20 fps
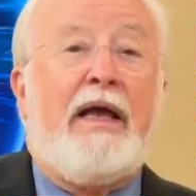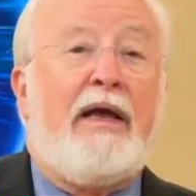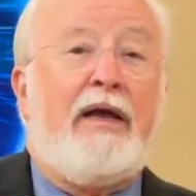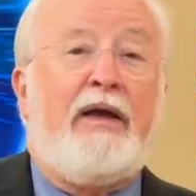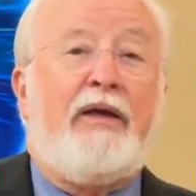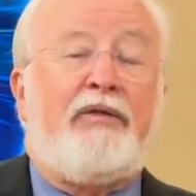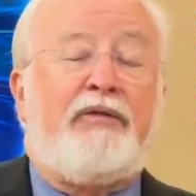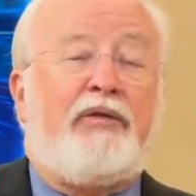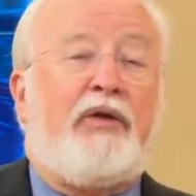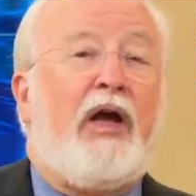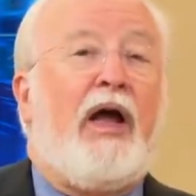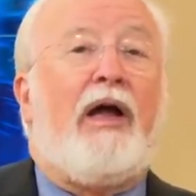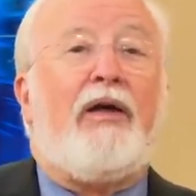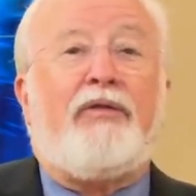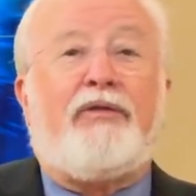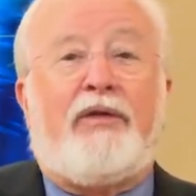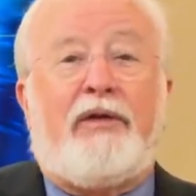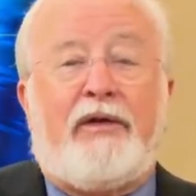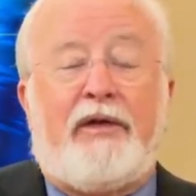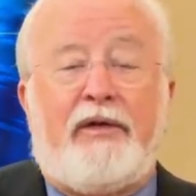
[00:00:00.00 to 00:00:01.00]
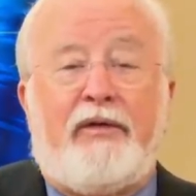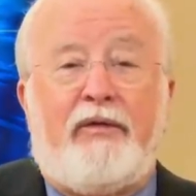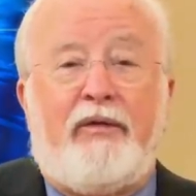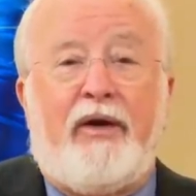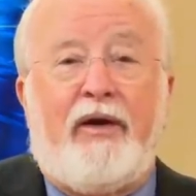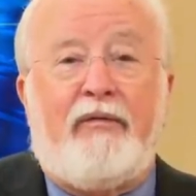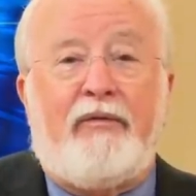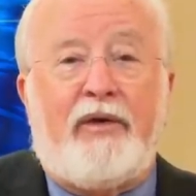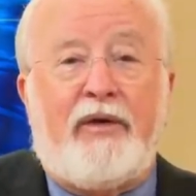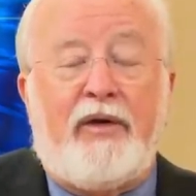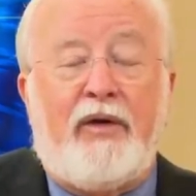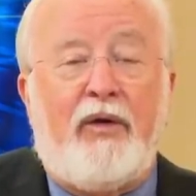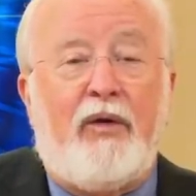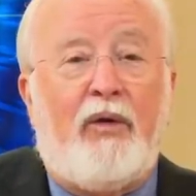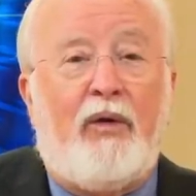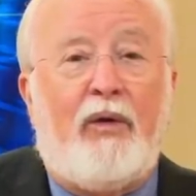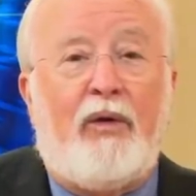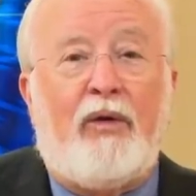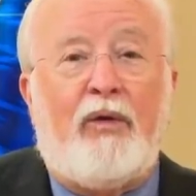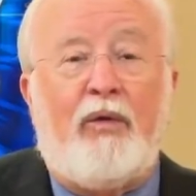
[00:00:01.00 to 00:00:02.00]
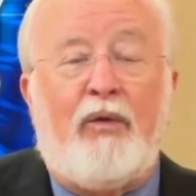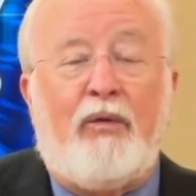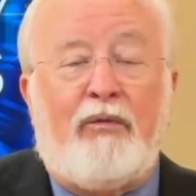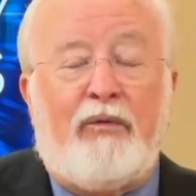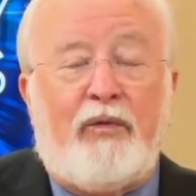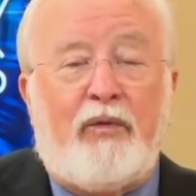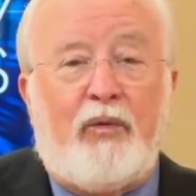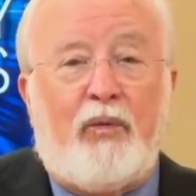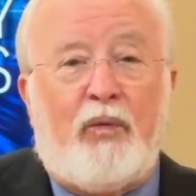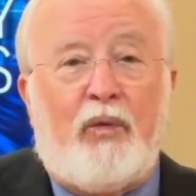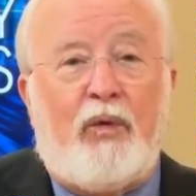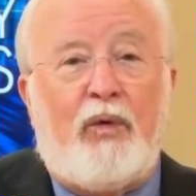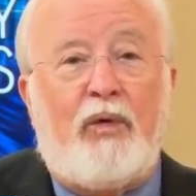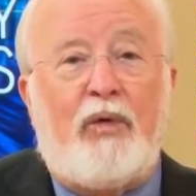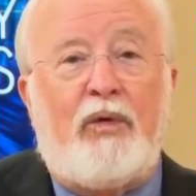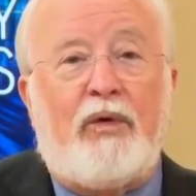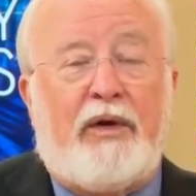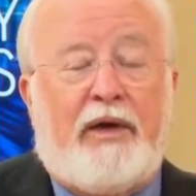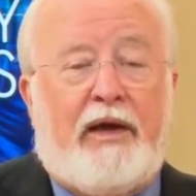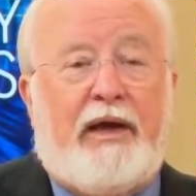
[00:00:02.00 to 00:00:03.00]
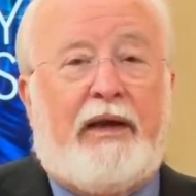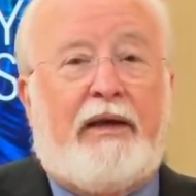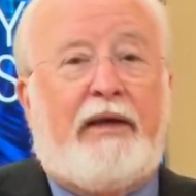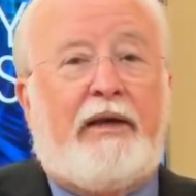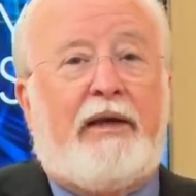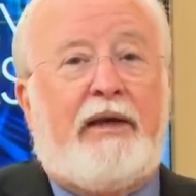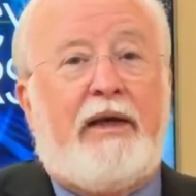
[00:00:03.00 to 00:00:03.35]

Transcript: He's constantly traveling all over the world and.